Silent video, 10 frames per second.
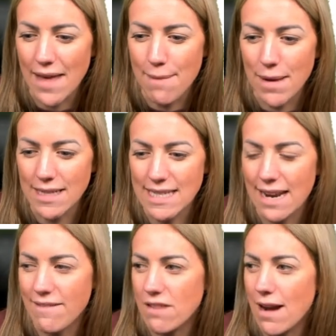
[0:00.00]
that
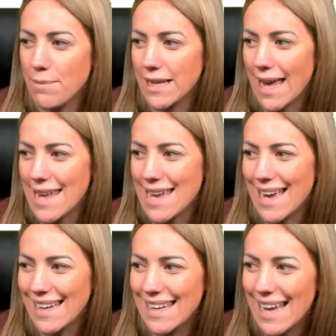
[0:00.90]
bacteria replicate
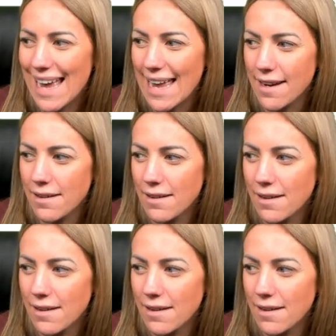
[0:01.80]
again